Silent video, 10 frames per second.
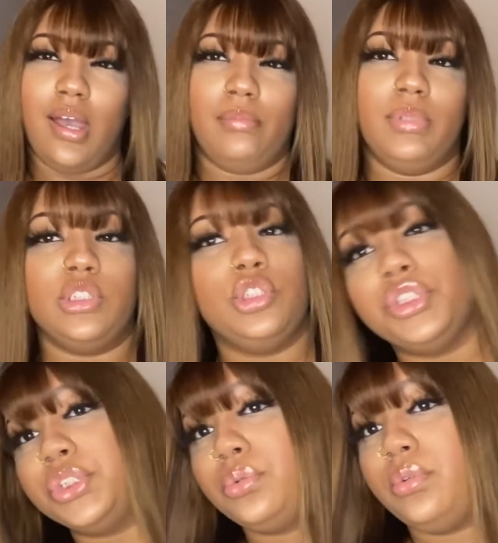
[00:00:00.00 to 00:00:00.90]
I'm not
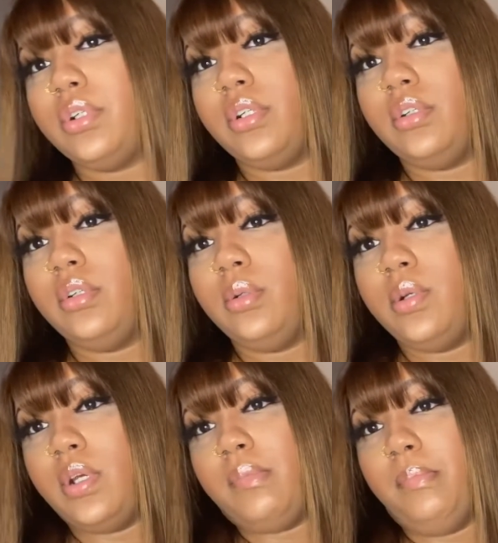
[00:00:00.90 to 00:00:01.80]
sure,
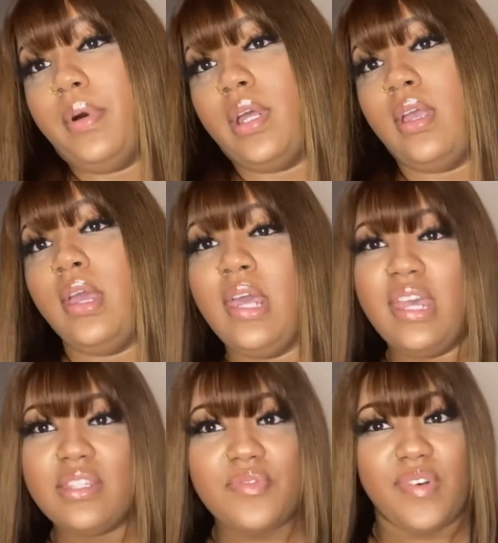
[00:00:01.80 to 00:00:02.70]
but
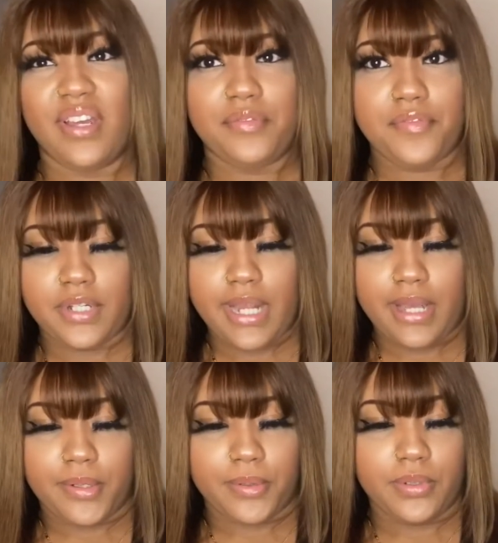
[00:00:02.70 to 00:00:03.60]
it's fine for
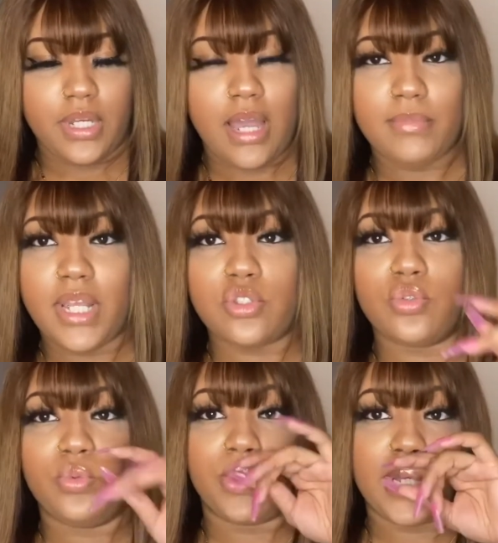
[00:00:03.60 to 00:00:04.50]
now. I'm not
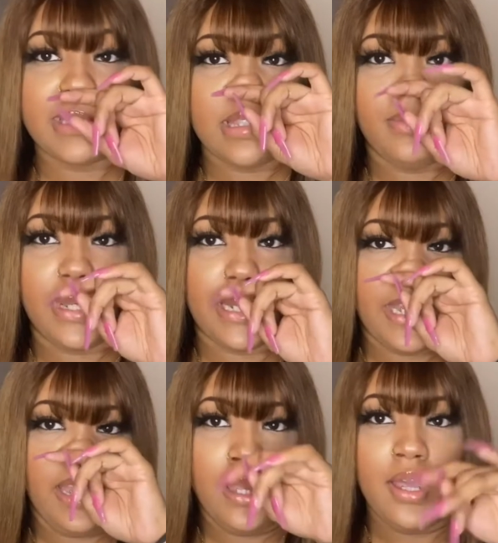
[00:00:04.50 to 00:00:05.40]
too pressed about it.